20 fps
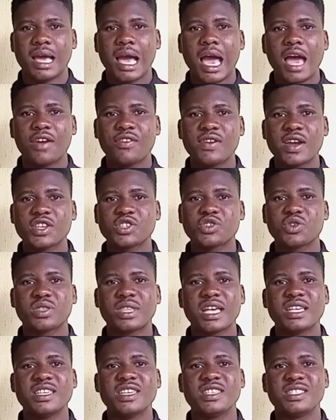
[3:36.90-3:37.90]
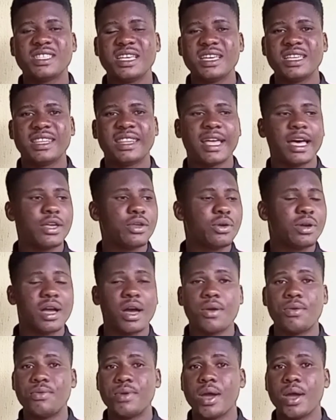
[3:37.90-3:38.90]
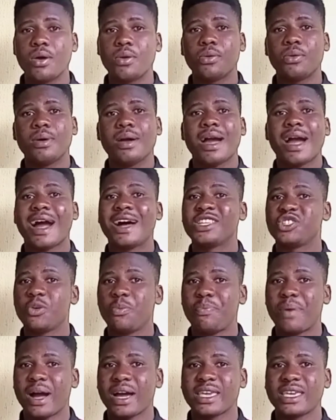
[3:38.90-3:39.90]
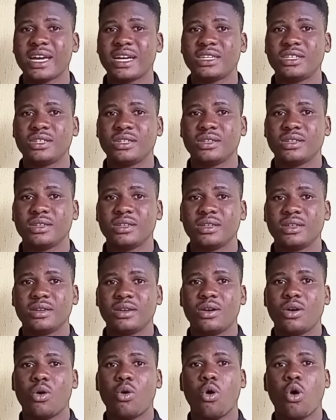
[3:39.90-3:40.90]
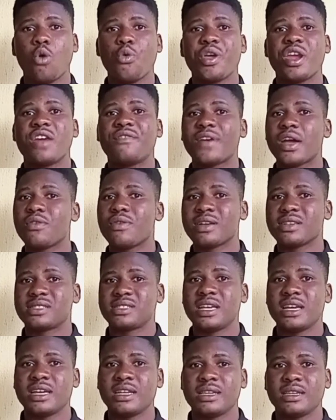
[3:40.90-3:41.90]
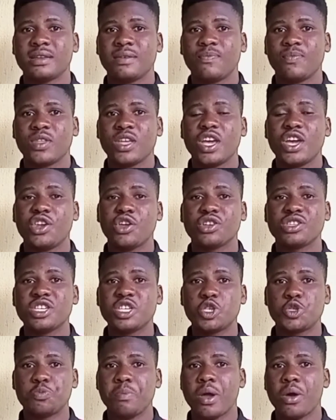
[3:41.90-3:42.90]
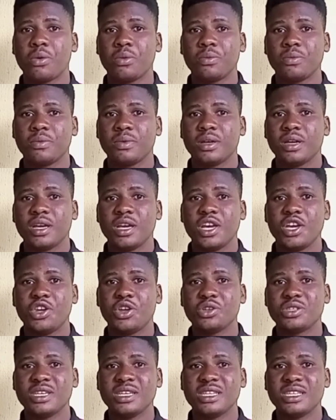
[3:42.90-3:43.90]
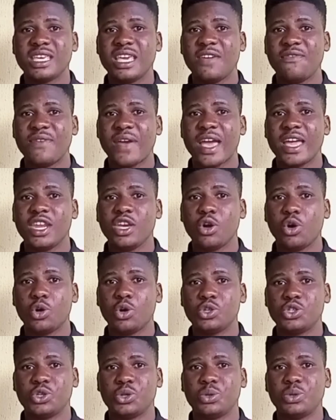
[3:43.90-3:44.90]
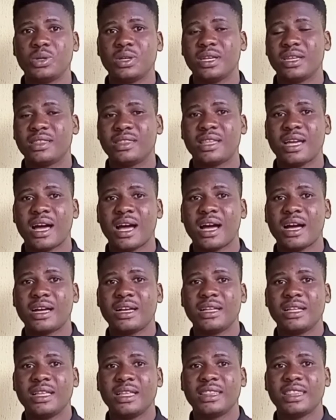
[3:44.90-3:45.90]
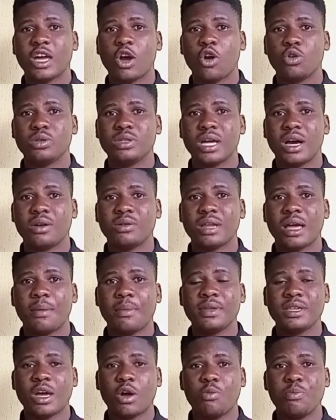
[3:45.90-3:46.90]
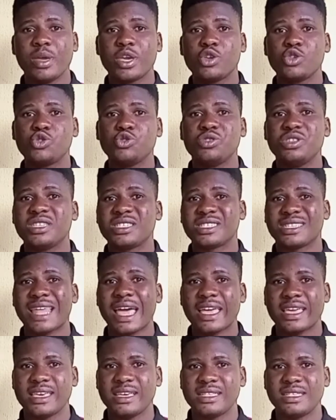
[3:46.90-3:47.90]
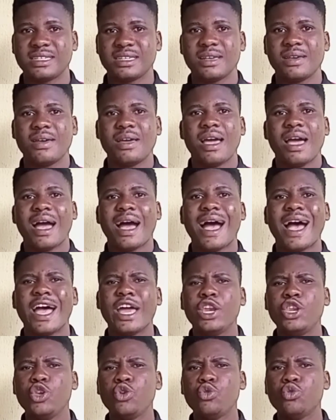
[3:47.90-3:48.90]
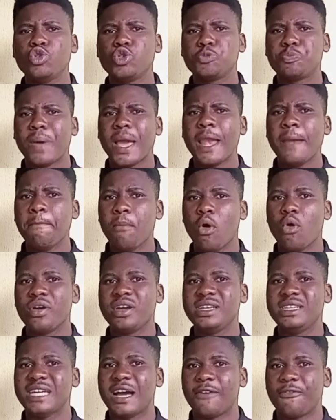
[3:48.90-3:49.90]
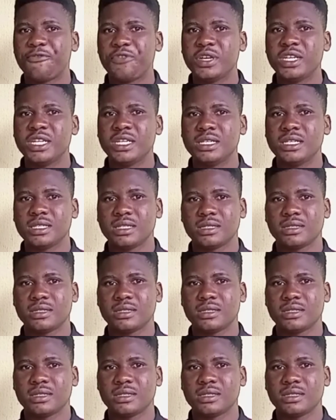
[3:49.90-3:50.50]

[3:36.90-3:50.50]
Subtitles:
And grass cutter is a thing that you can rail at your backyard or wherever you are staying. It doesn't smell. It doesn't give any odor that will make you to dislike it. And you will spend more in their feeding.